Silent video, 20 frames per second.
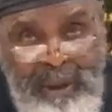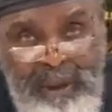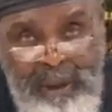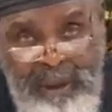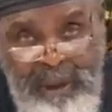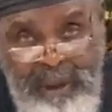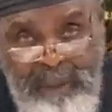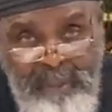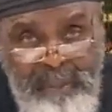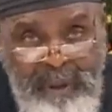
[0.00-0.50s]

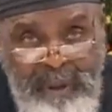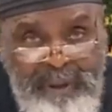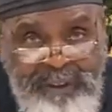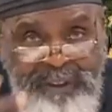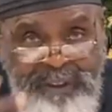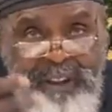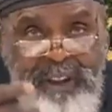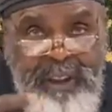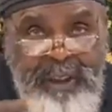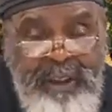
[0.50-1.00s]
a big
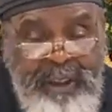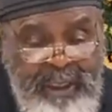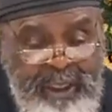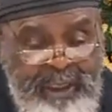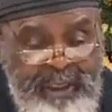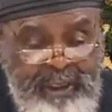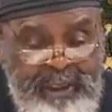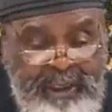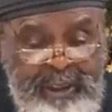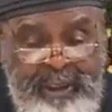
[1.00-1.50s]
share of
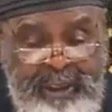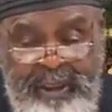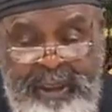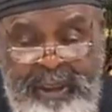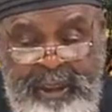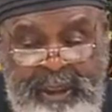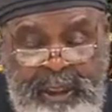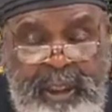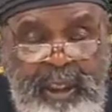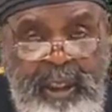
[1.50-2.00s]
that,
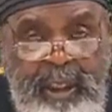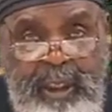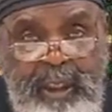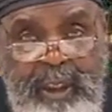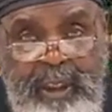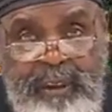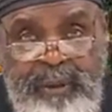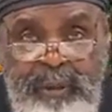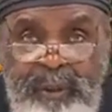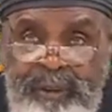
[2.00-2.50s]

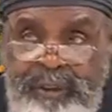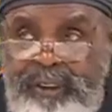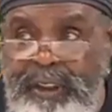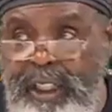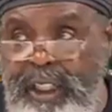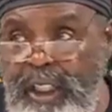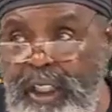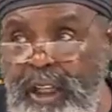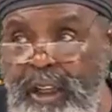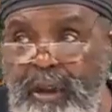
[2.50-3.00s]
because we
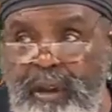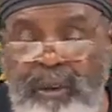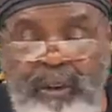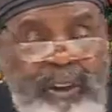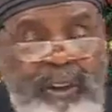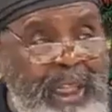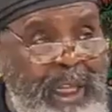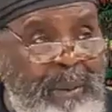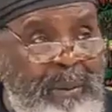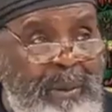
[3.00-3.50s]
said it a long
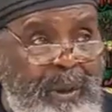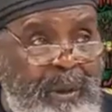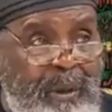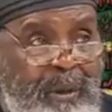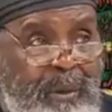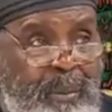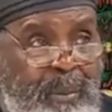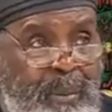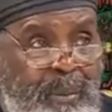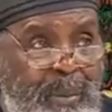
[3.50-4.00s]
time
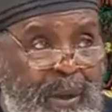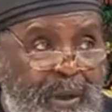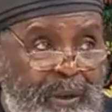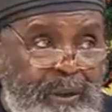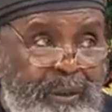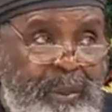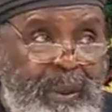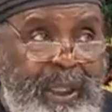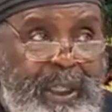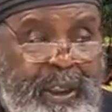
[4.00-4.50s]
ago,
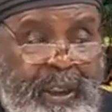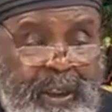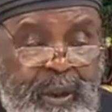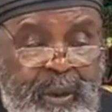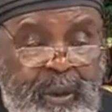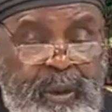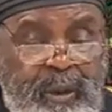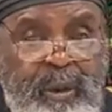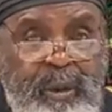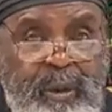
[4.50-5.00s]
boss man
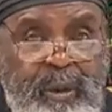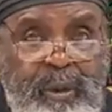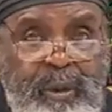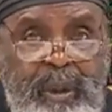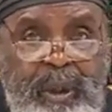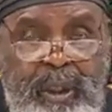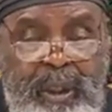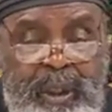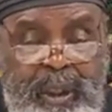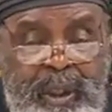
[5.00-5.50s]
gonna go,
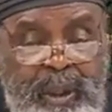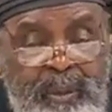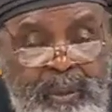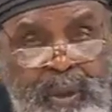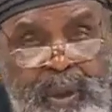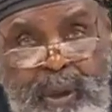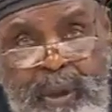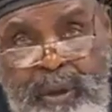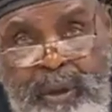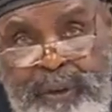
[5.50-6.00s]
and we're
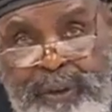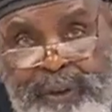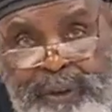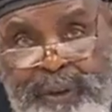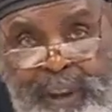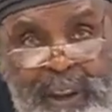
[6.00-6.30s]
gonna stick